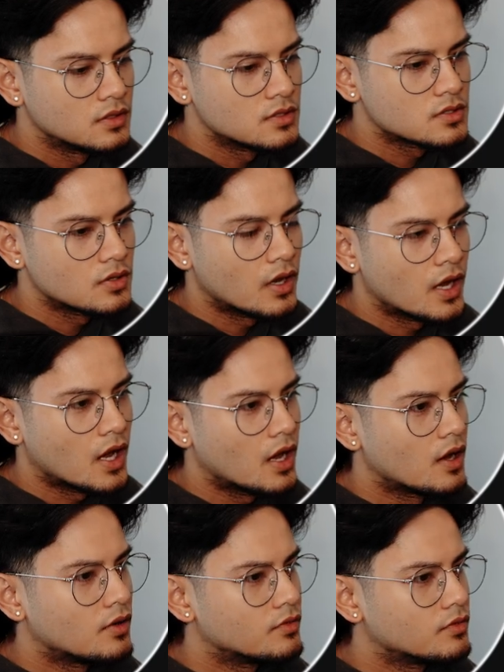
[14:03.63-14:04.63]
So I
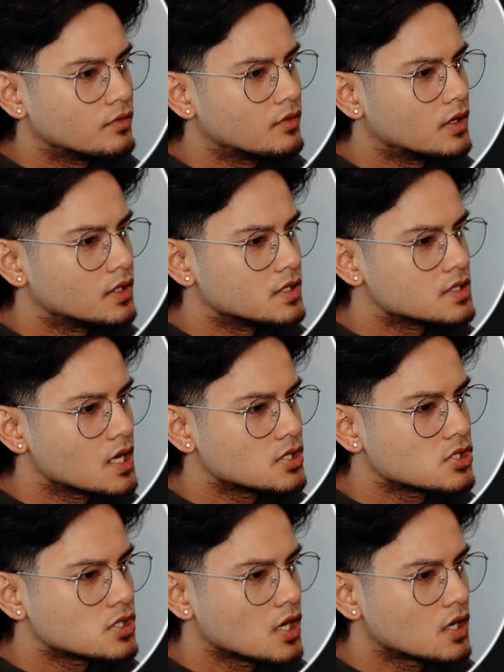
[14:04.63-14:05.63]
have an
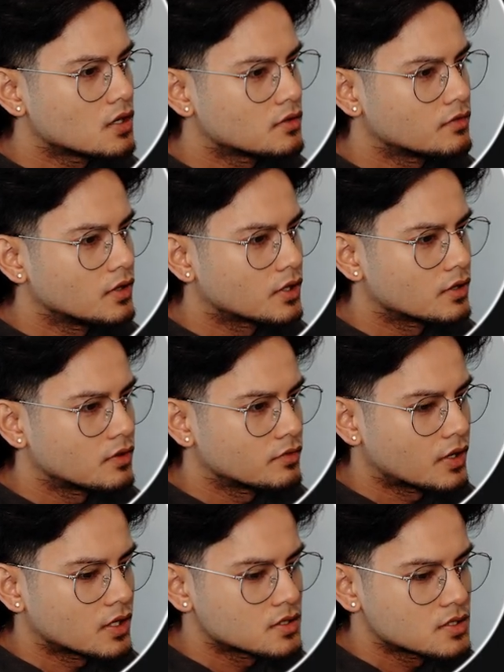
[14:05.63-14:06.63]
intense shake and flicker
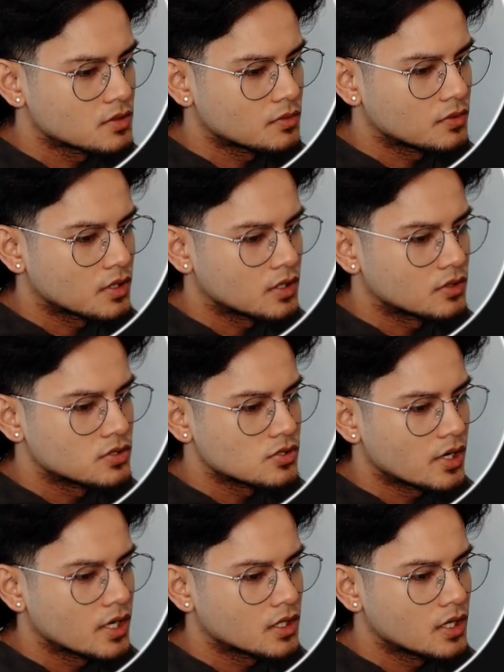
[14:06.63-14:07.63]
effect. We're going to
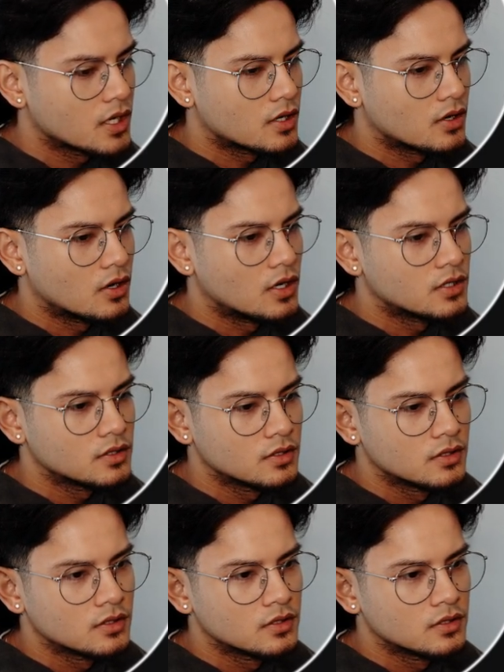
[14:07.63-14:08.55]
drag that on.